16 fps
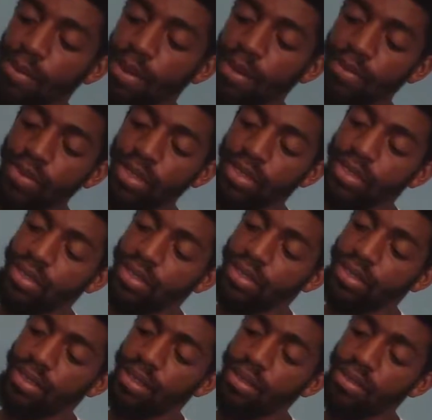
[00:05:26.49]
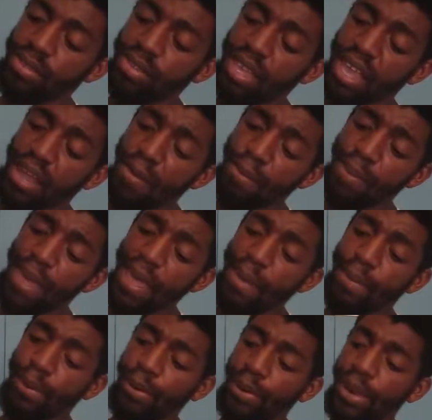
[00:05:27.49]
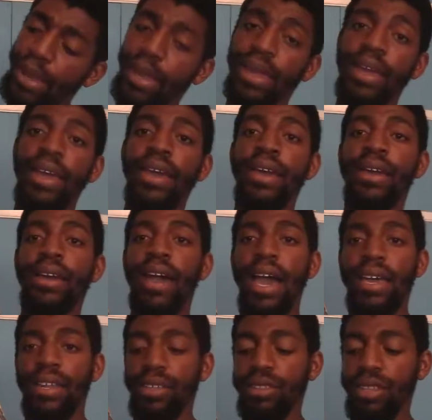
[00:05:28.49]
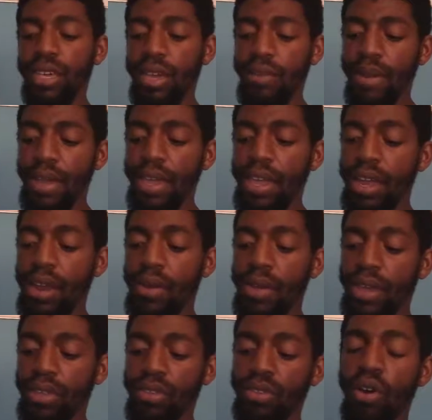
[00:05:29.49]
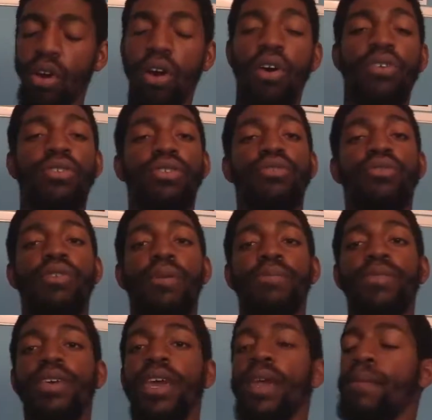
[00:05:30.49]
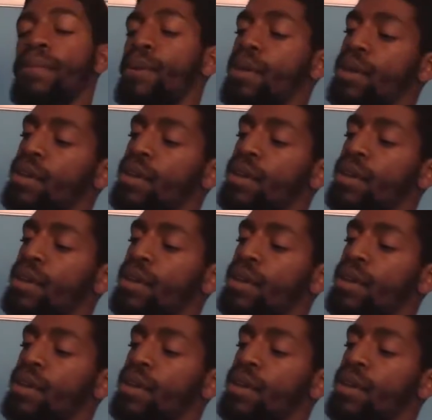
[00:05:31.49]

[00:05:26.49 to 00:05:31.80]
Yep, this sandpapery kind of thing right here is called grip tape.